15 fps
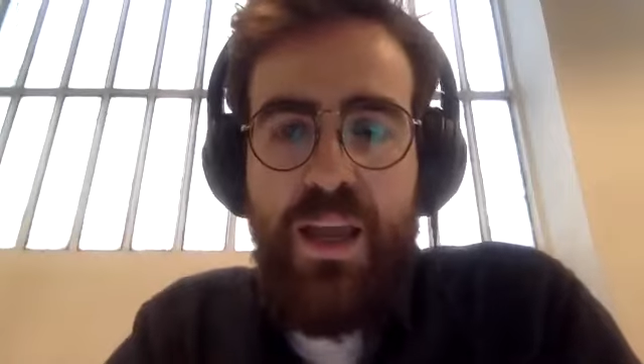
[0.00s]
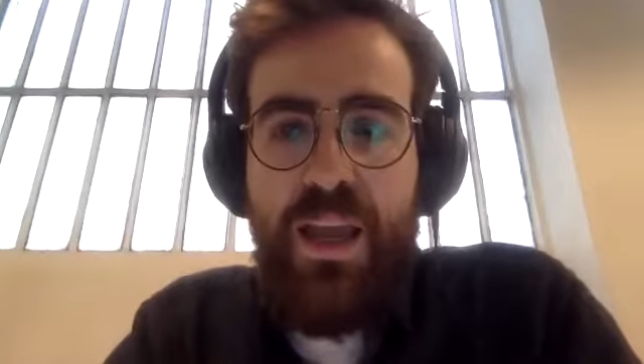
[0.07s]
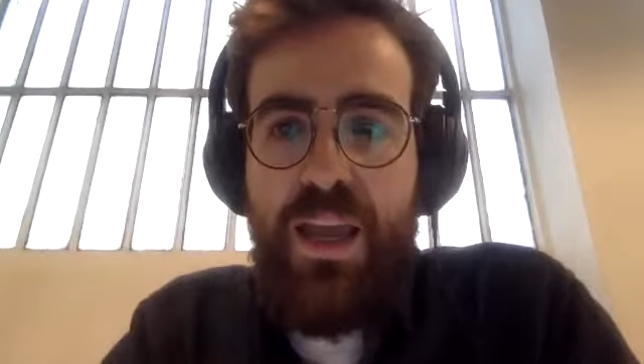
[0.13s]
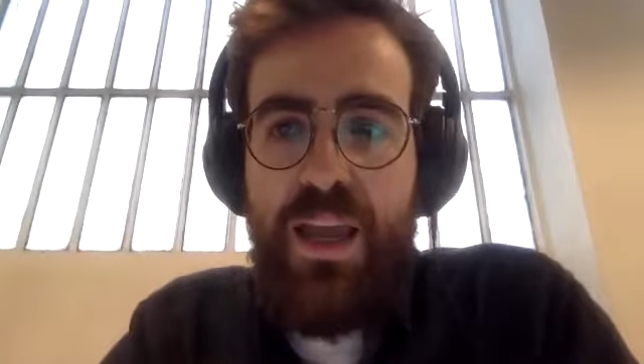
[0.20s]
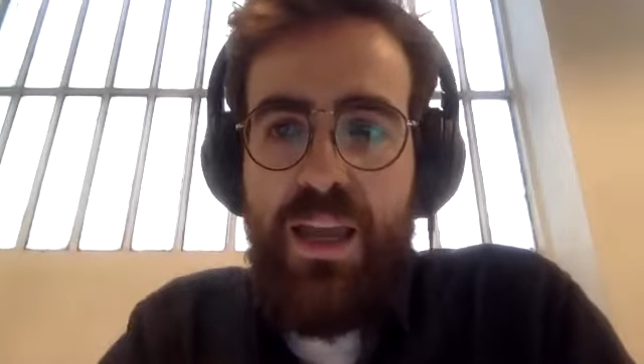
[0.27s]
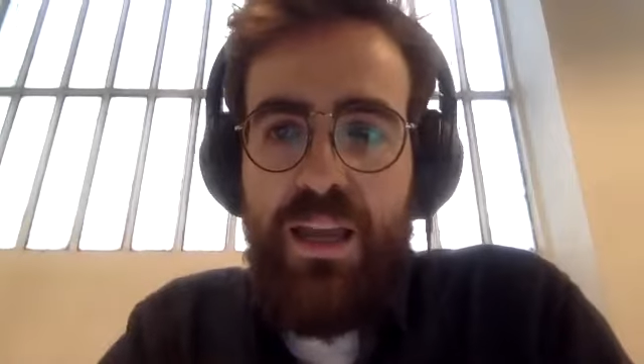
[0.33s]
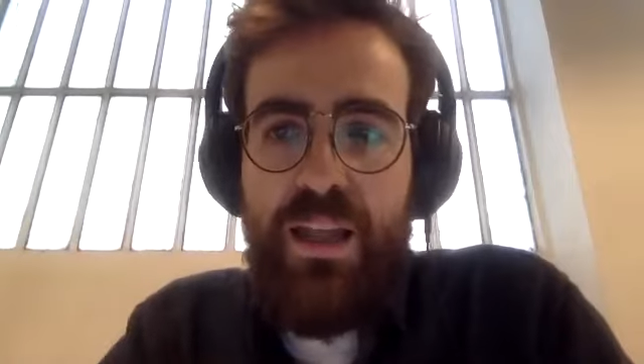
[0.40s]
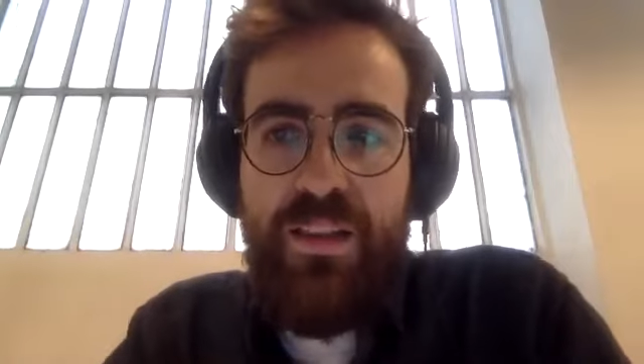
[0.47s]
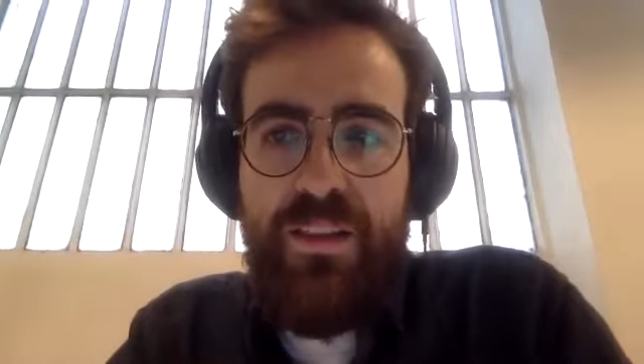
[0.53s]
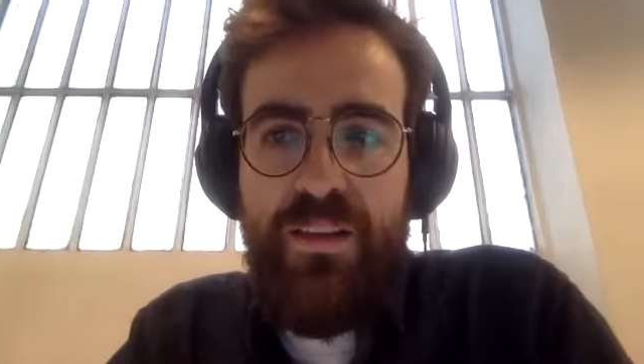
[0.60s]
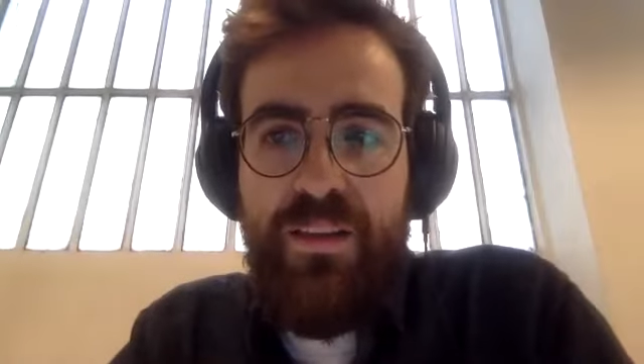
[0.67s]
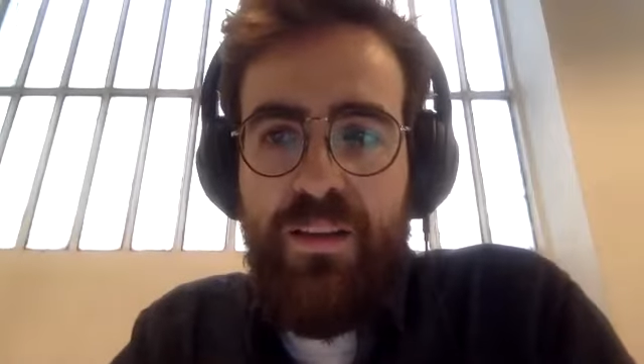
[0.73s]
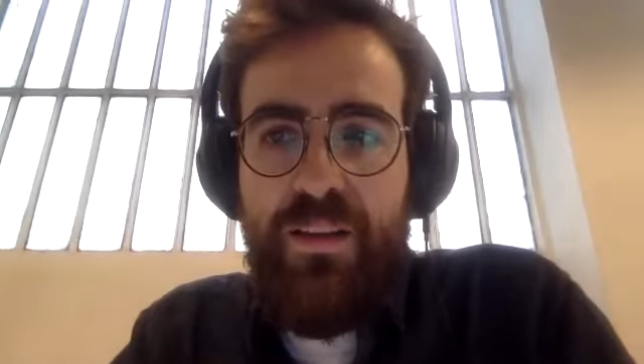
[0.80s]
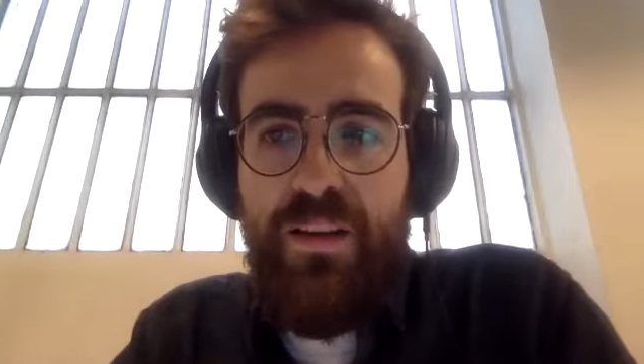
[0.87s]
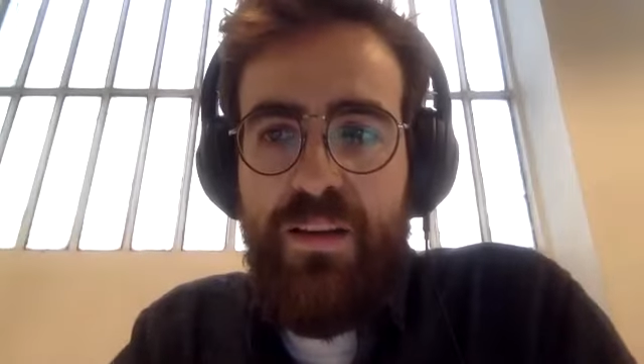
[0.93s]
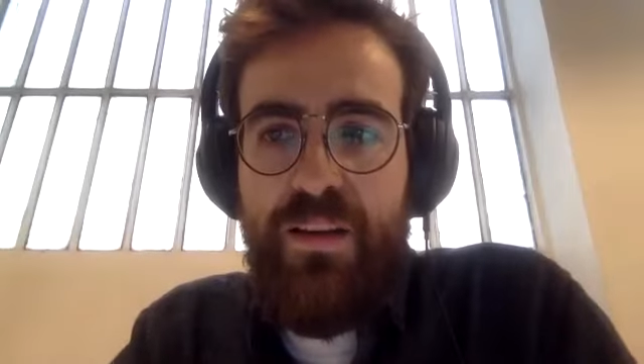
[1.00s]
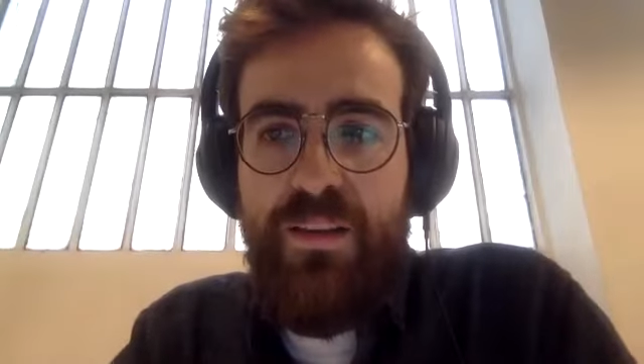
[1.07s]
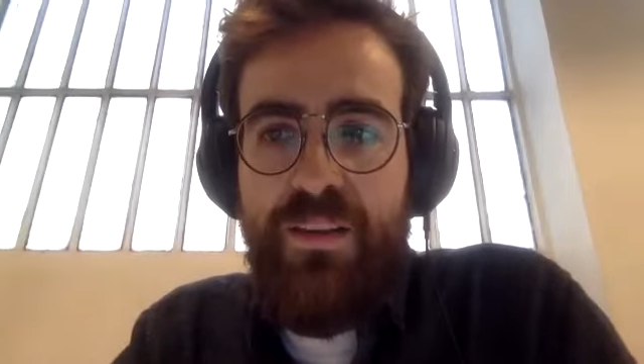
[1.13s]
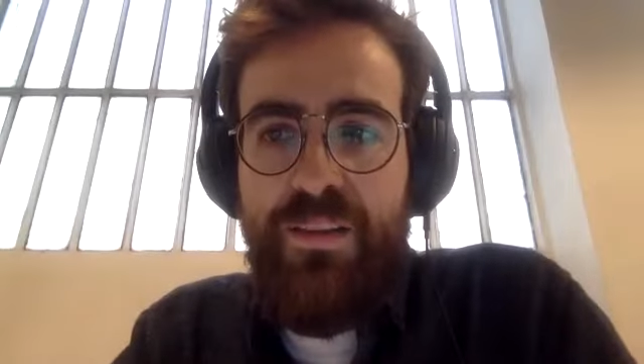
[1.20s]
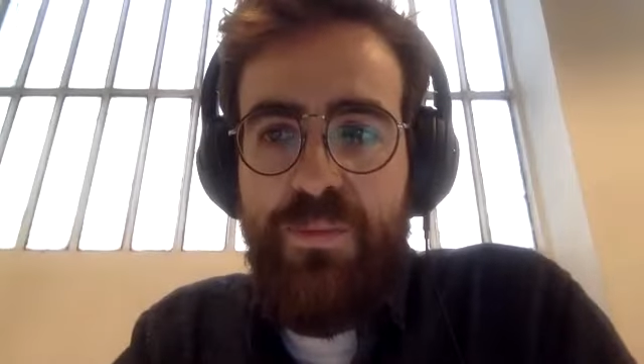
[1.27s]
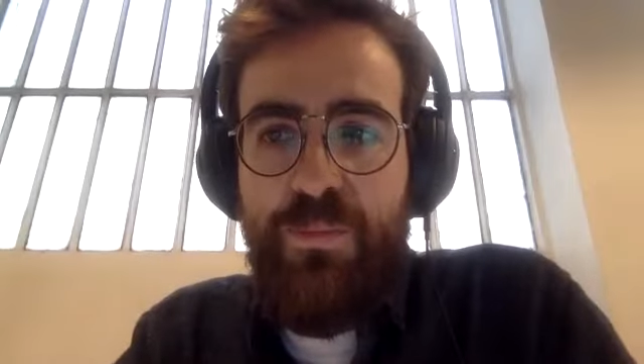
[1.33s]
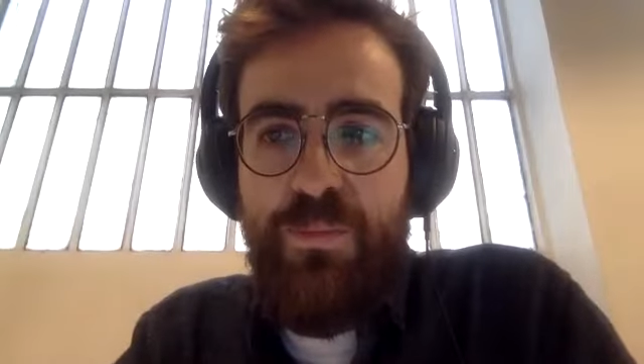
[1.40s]
And
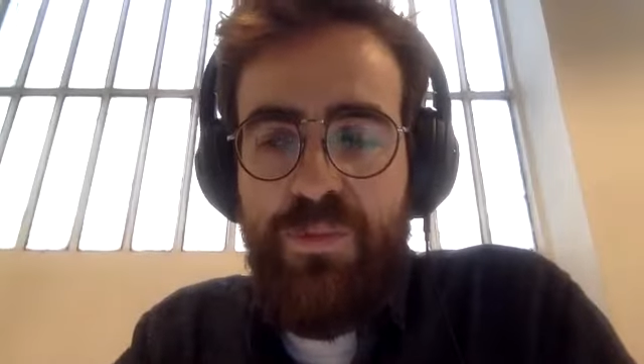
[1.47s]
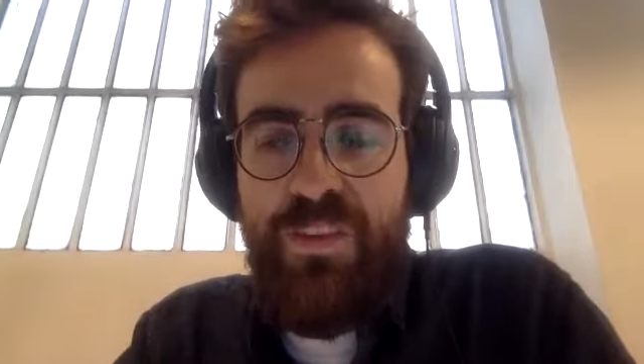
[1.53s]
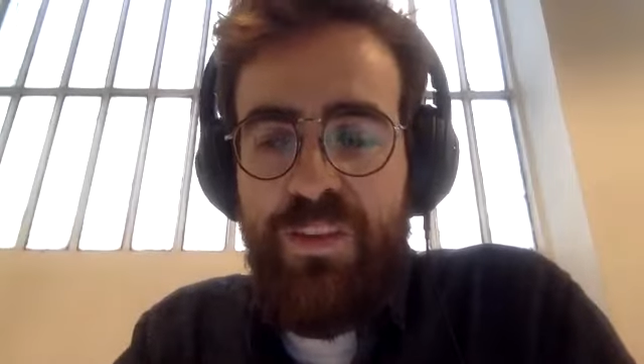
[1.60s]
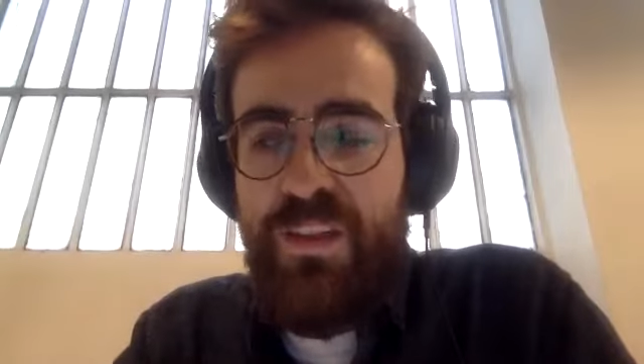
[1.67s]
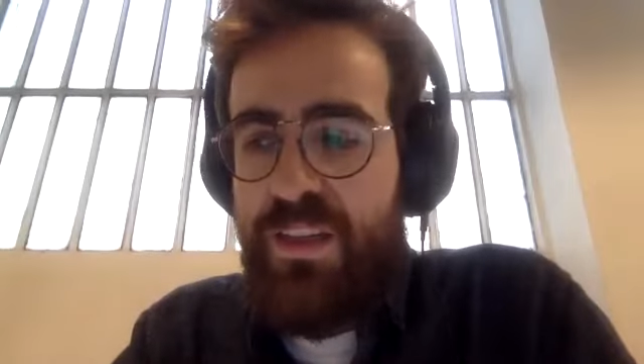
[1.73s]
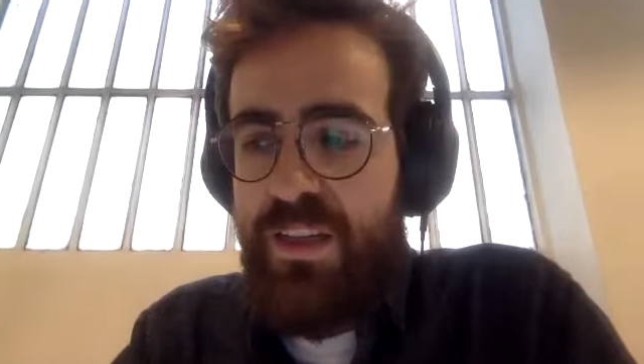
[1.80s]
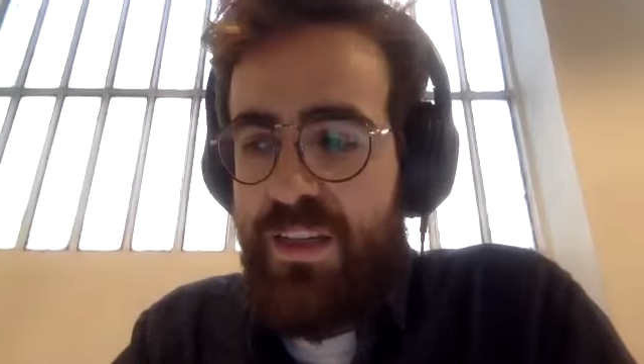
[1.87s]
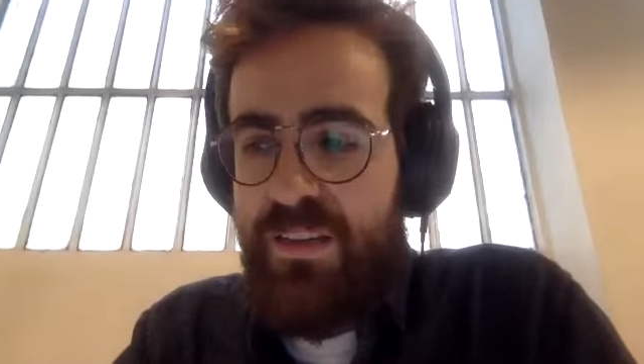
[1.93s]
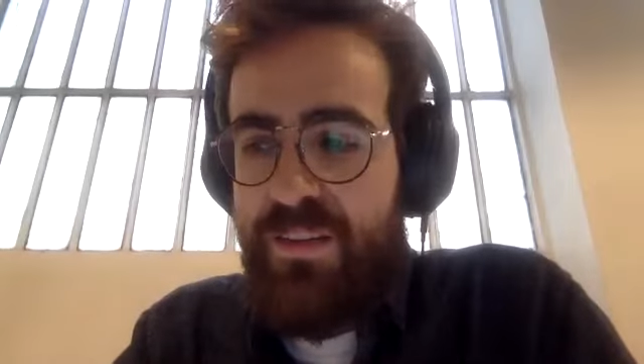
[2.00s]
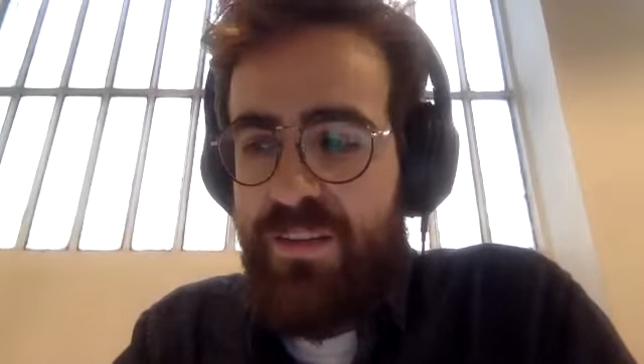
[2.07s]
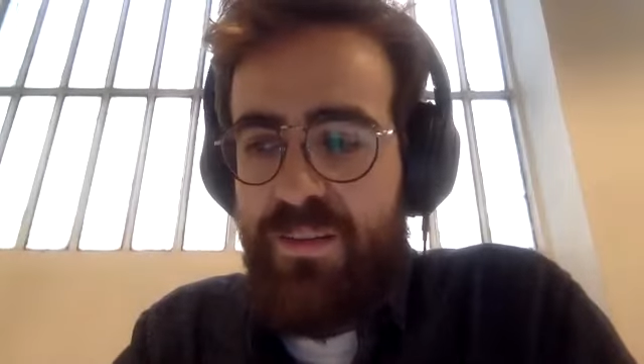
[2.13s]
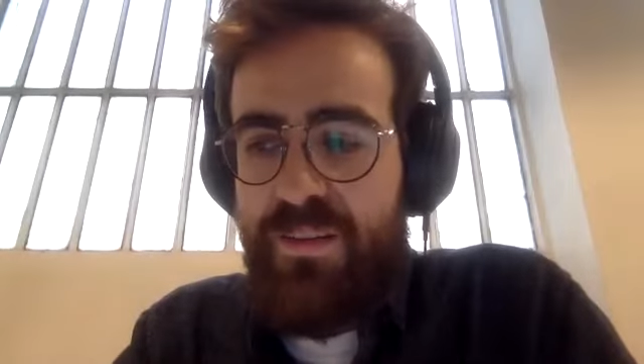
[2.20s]
this movie,